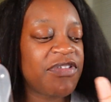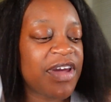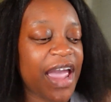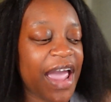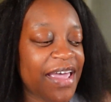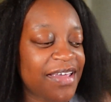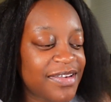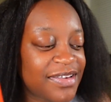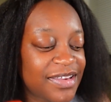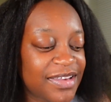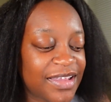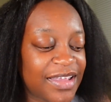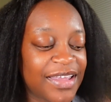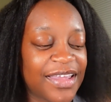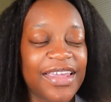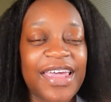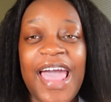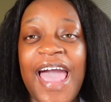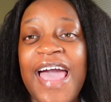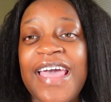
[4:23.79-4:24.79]
you guys
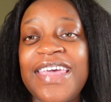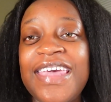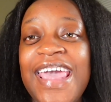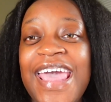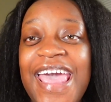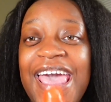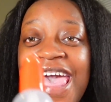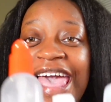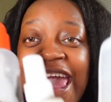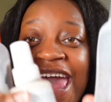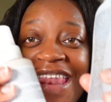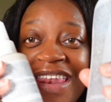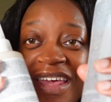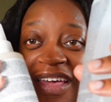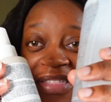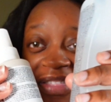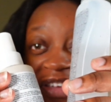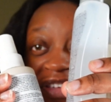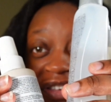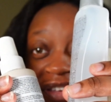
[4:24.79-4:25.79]
can't get any
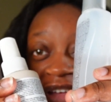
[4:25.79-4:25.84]
of these